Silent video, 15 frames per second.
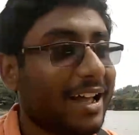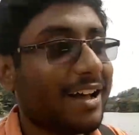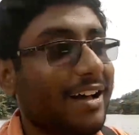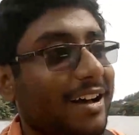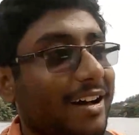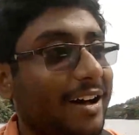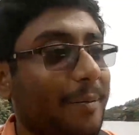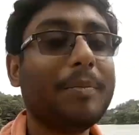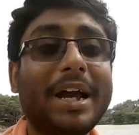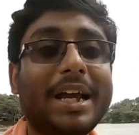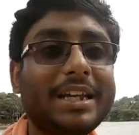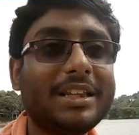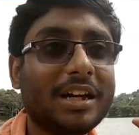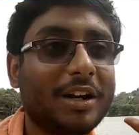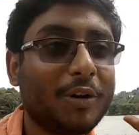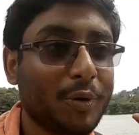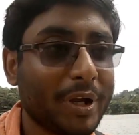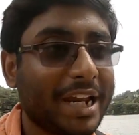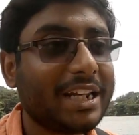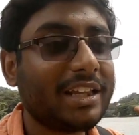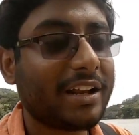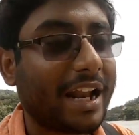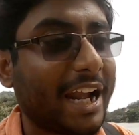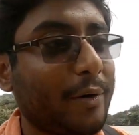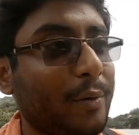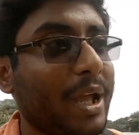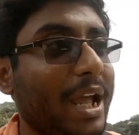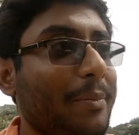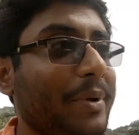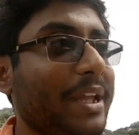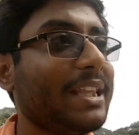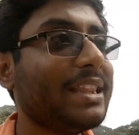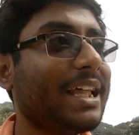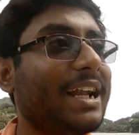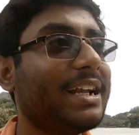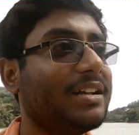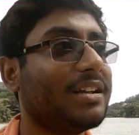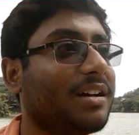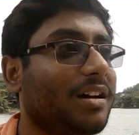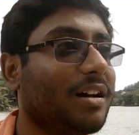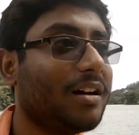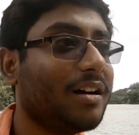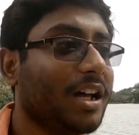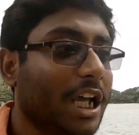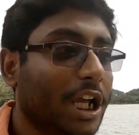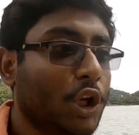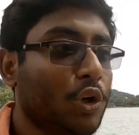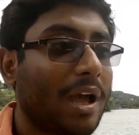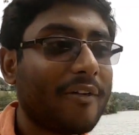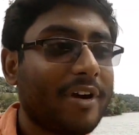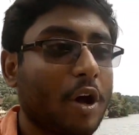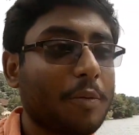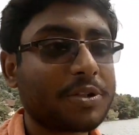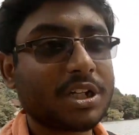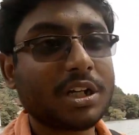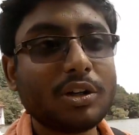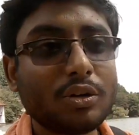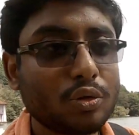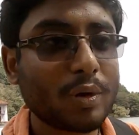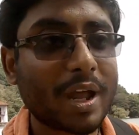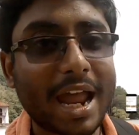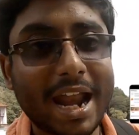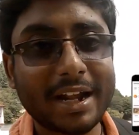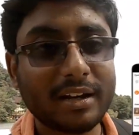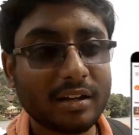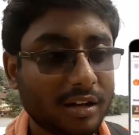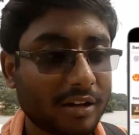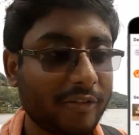By doing it the right way, I mean that you have an option to add